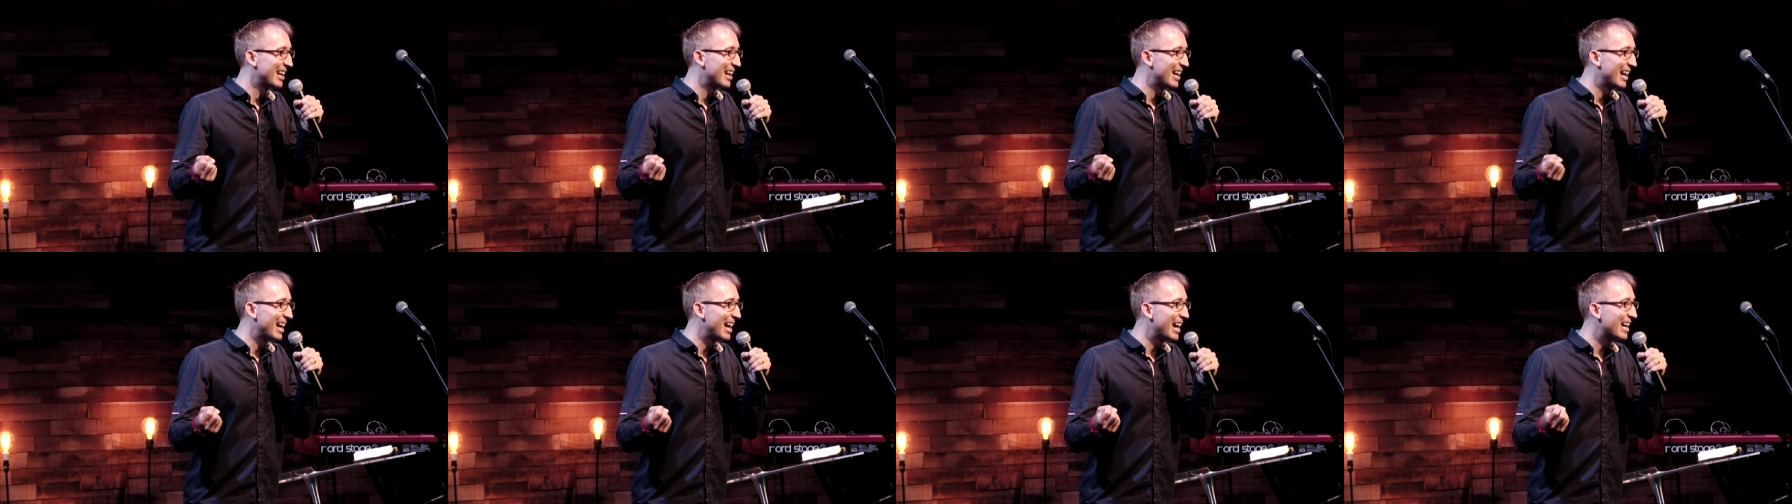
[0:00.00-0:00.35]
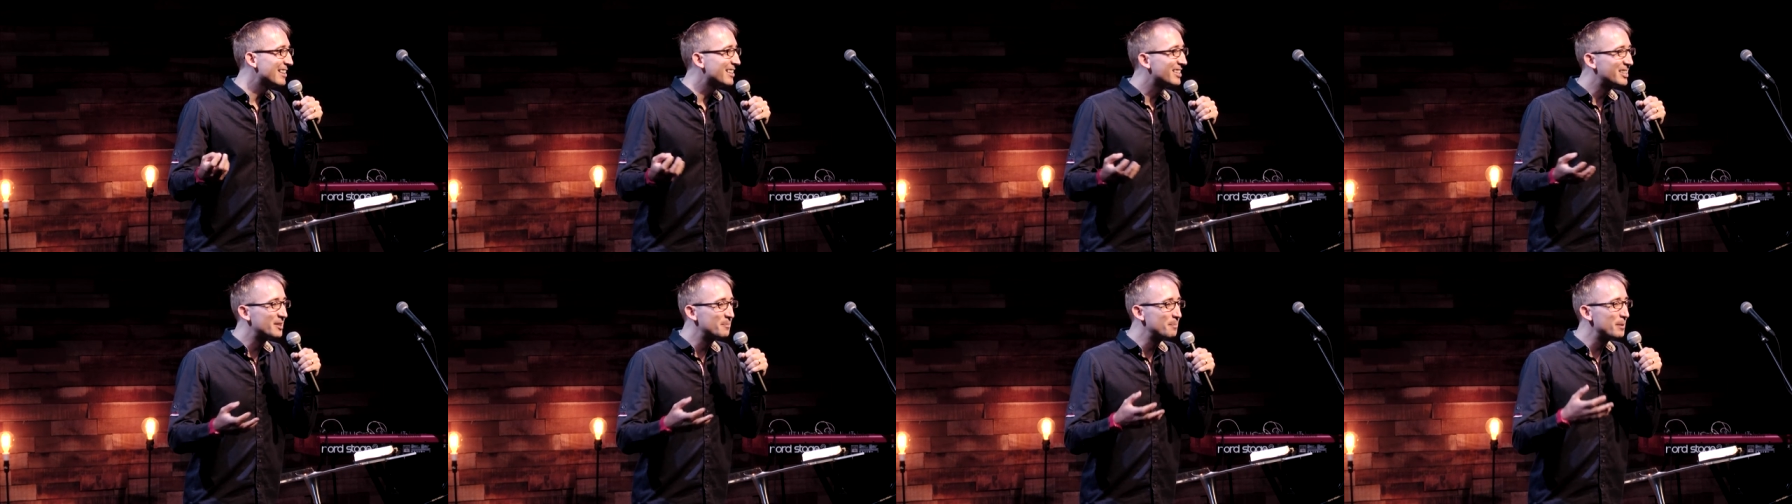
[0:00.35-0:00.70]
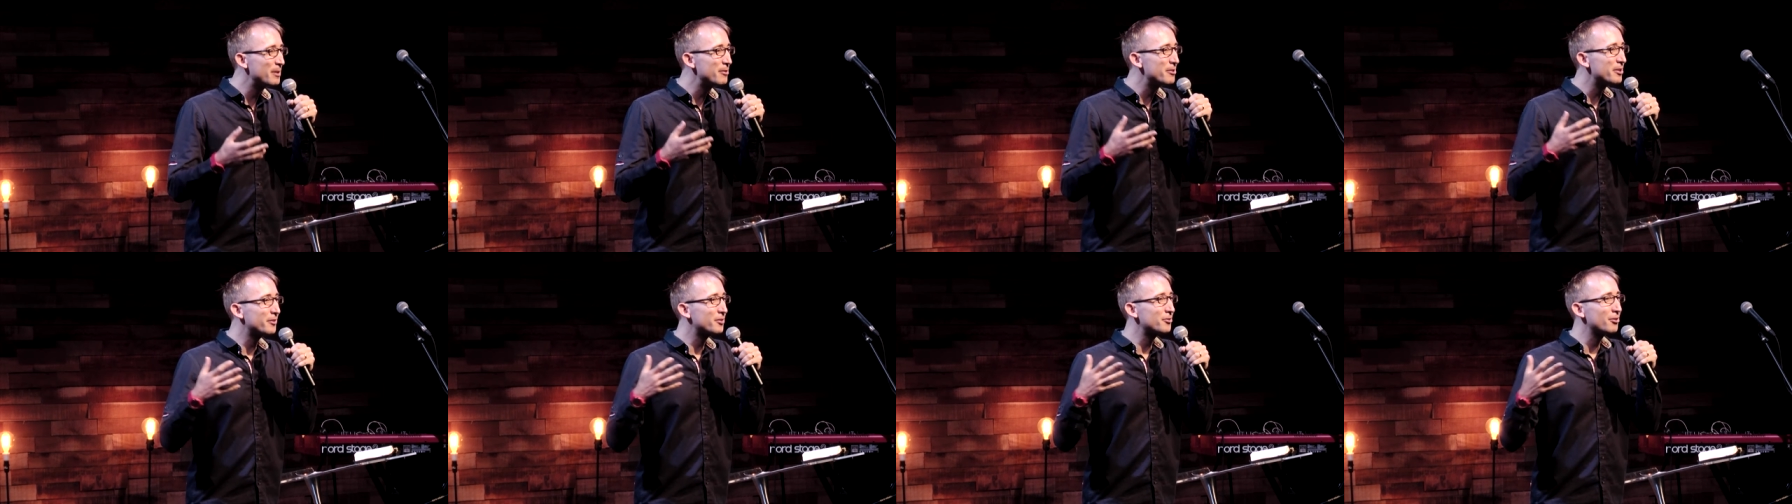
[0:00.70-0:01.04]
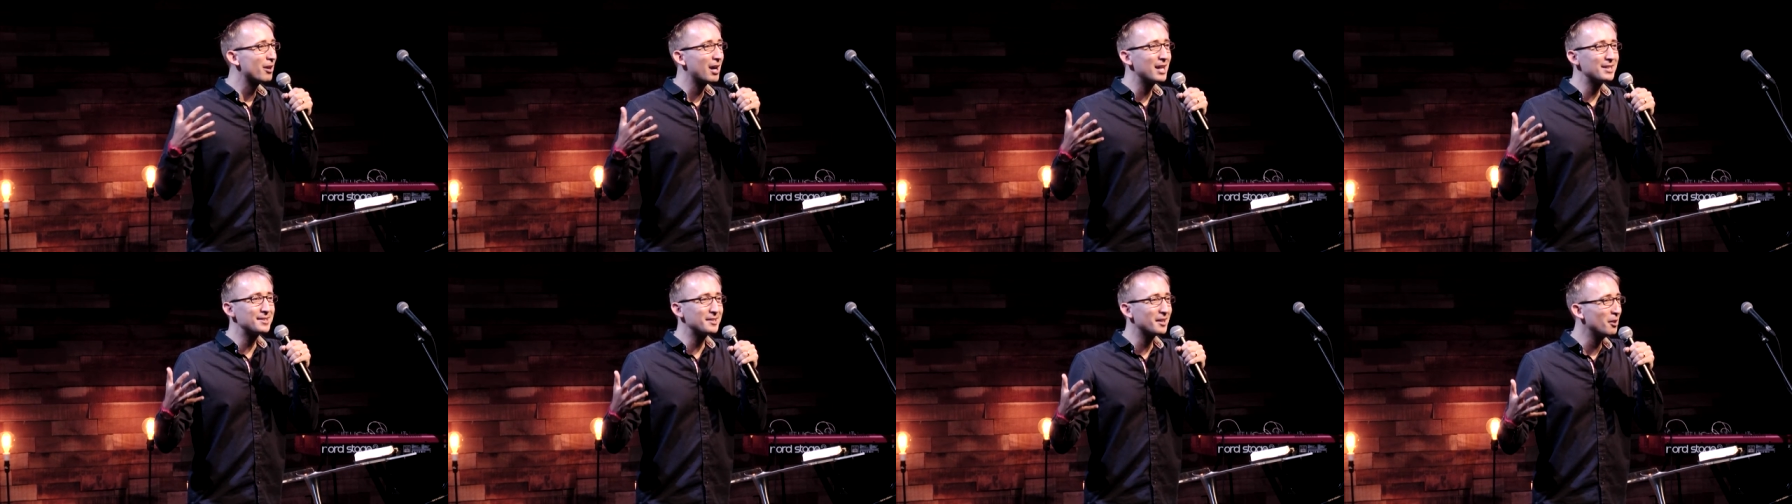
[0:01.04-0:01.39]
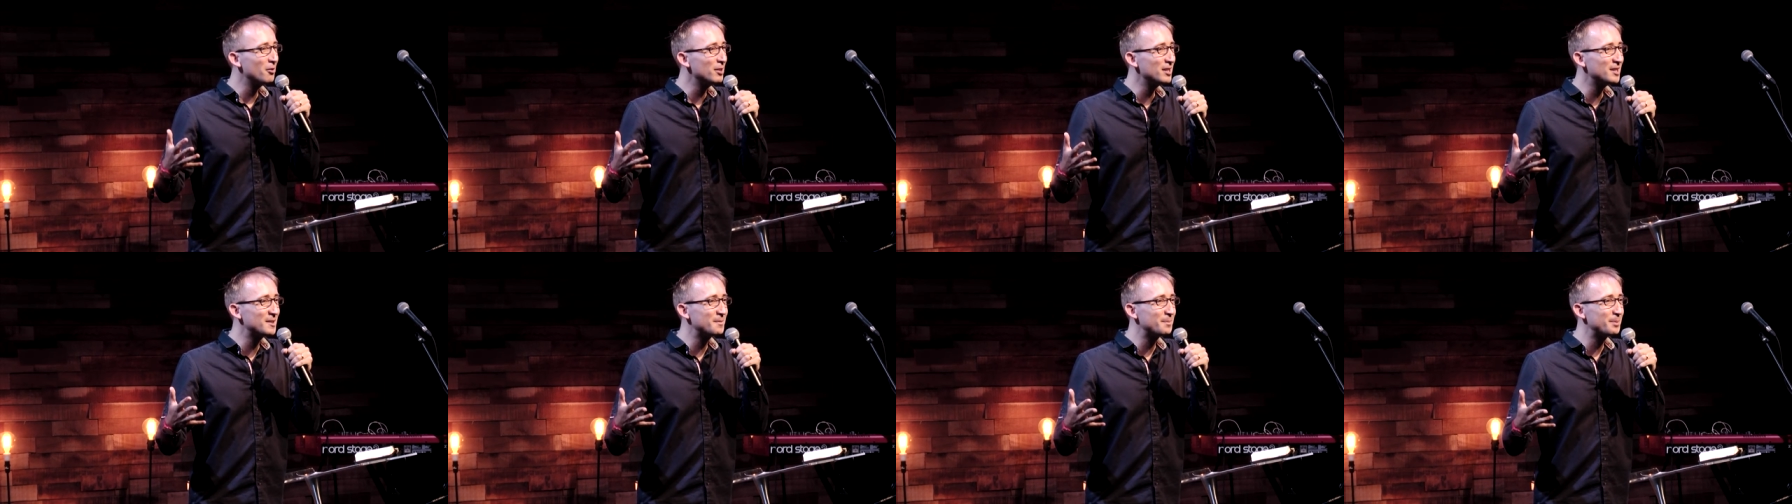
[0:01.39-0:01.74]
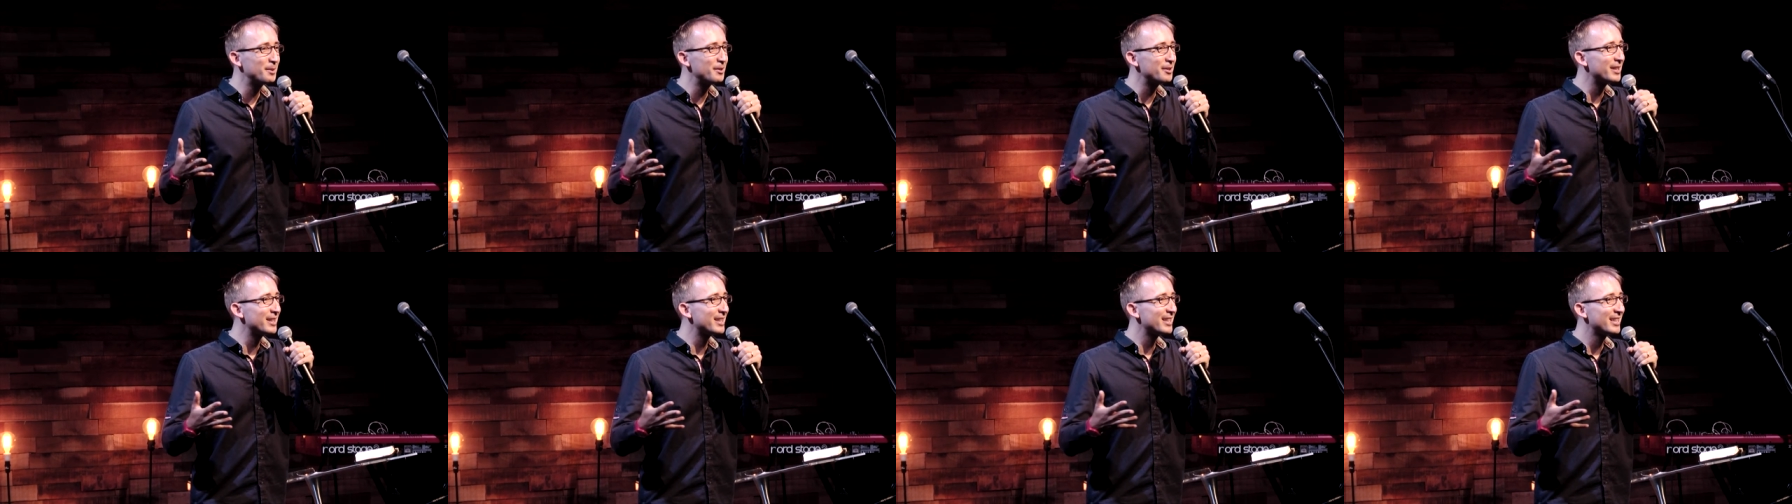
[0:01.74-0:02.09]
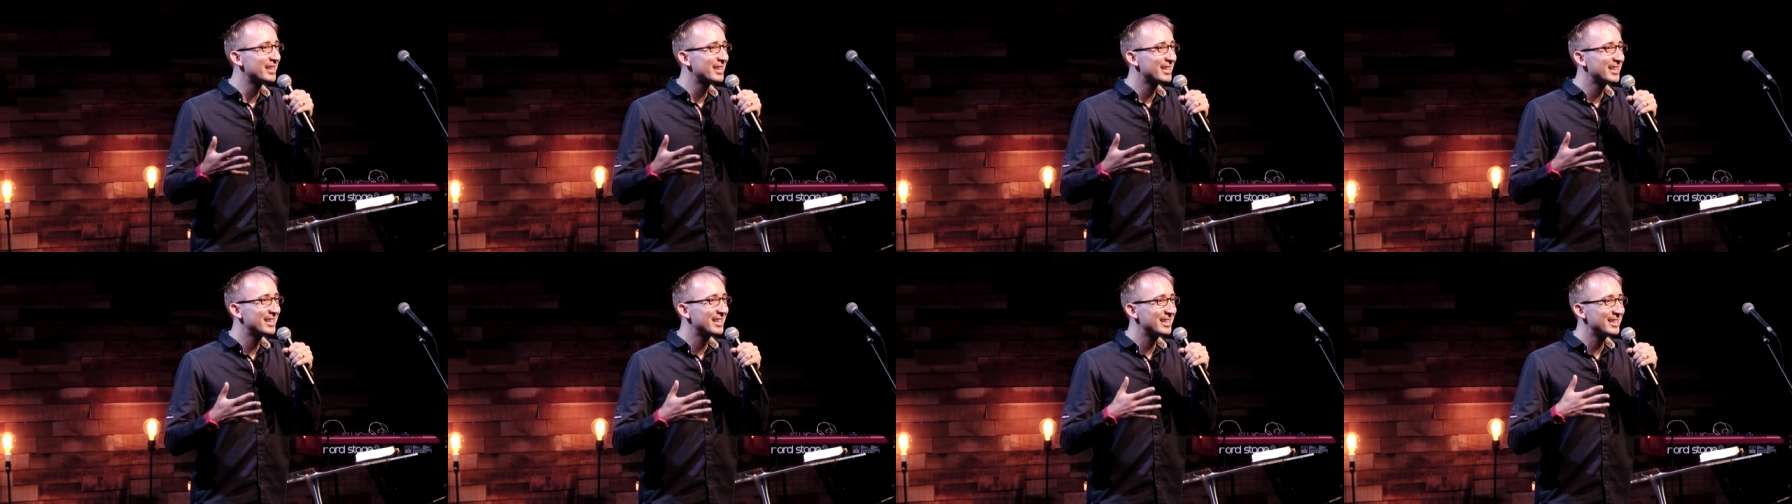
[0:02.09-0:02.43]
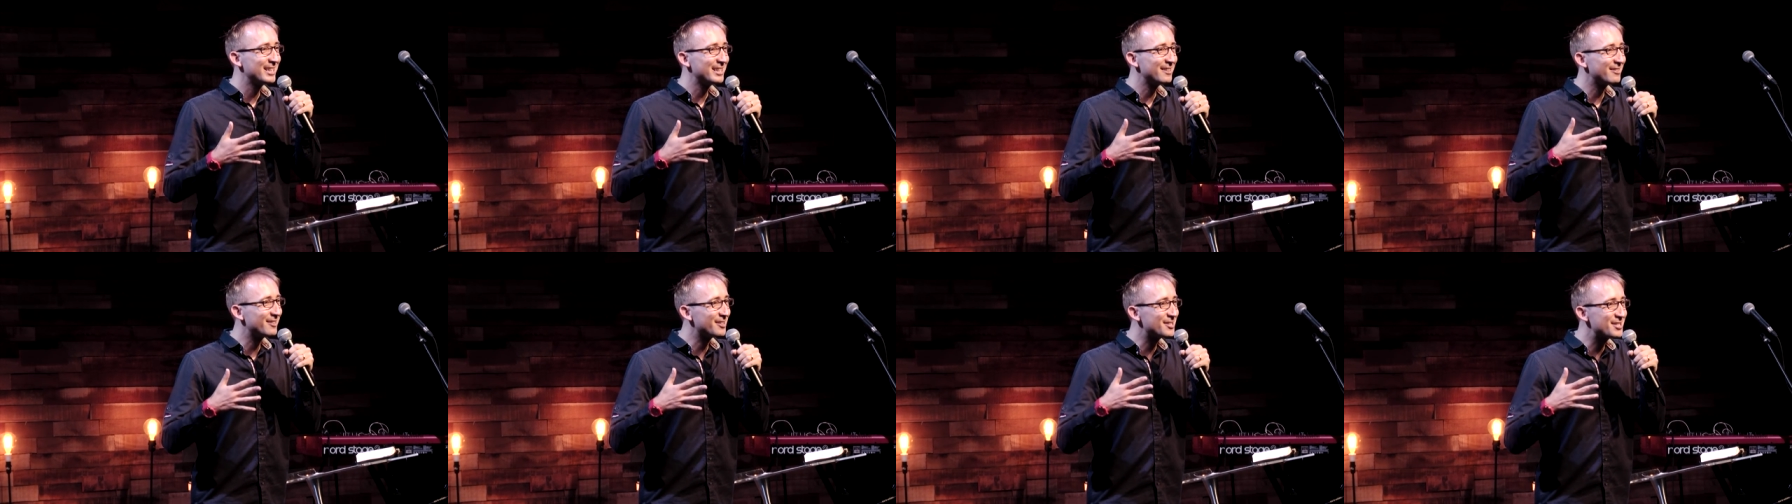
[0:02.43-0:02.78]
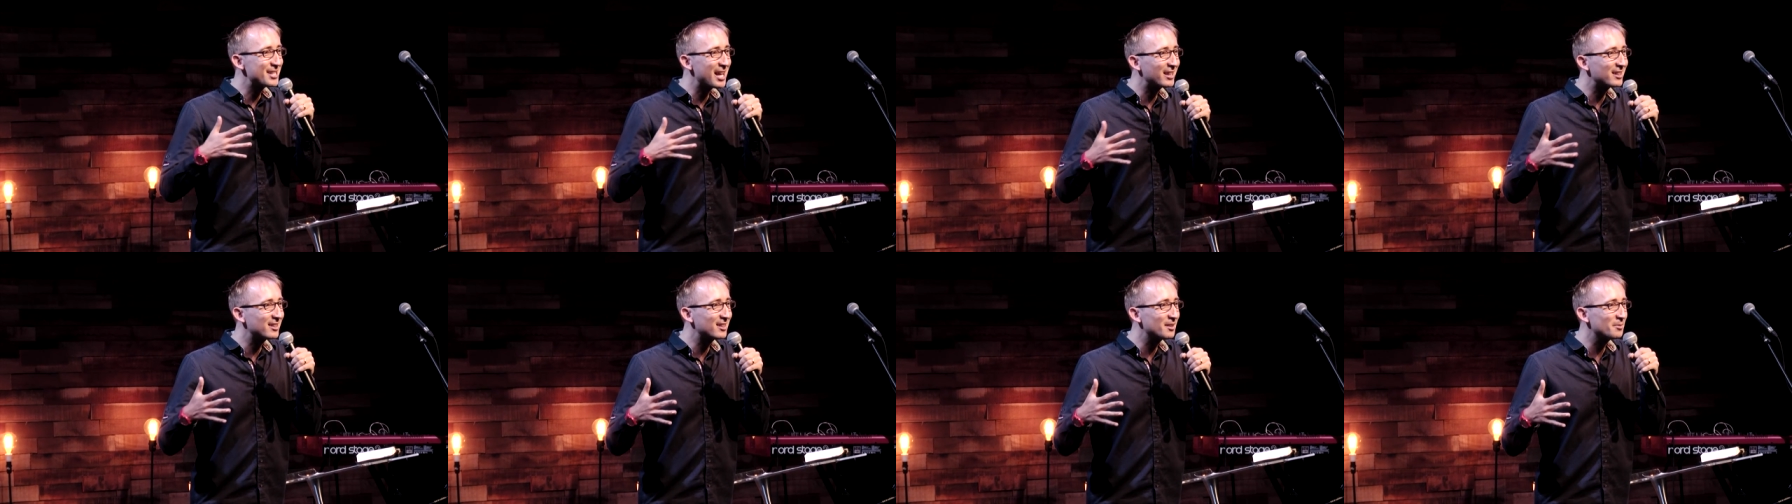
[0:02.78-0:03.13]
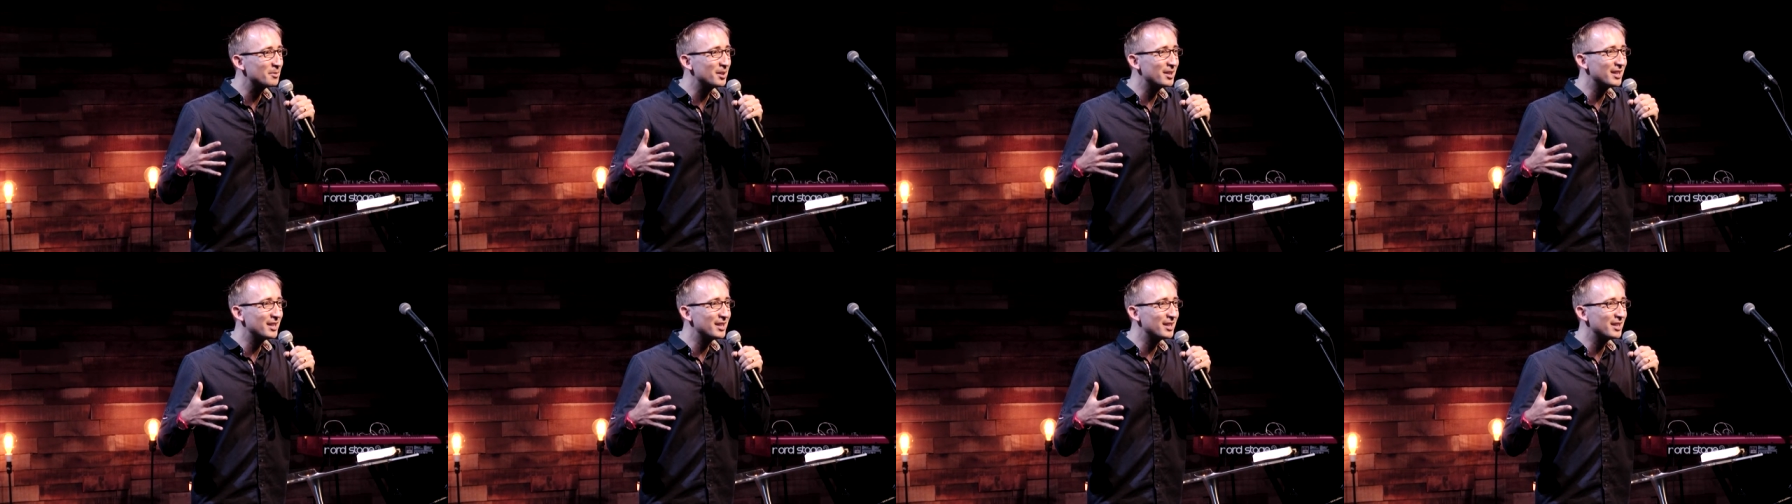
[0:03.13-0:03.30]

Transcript: And the Spirit of Christ, the Holy Spirit, is a gentleman.